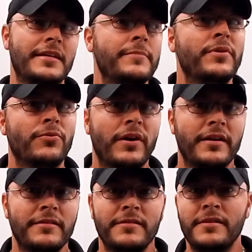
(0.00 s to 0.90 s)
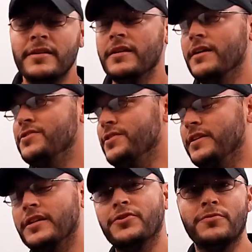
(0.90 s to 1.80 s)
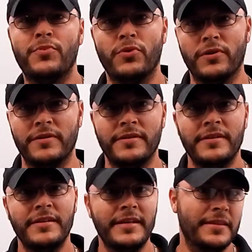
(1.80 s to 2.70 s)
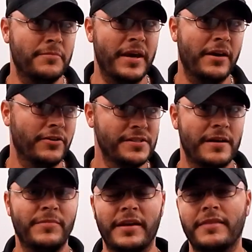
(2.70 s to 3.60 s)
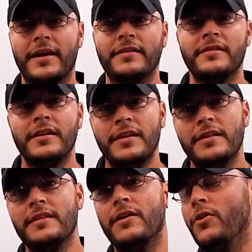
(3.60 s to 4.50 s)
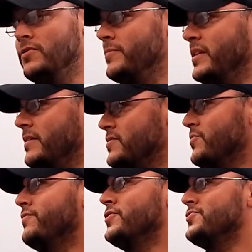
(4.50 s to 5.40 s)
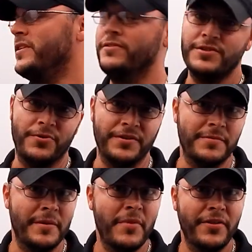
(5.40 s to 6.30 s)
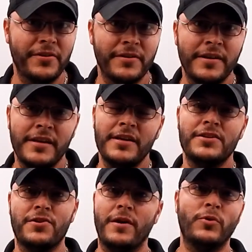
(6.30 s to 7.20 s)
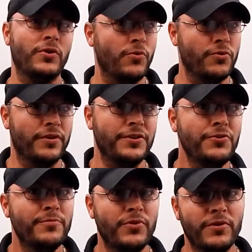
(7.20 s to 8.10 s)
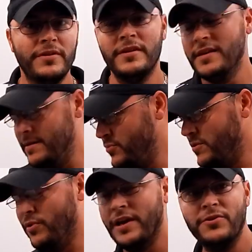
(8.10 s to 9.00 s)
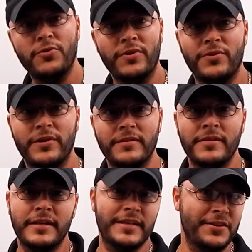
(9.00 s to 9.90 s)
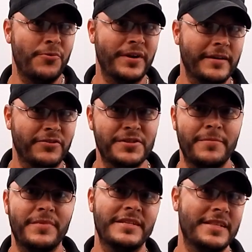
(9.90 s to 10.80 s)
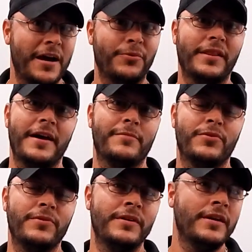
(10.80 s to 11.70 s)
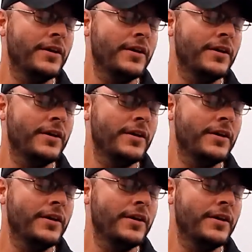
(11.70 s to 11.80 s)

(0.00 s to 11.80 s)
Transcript: keep it running until you get a new board in the mail or something like that. Now ultimately this refrigerator is going to my mother, so I'm going to order a new board and put a brand new one on because I don't want to give her something that's not reliable.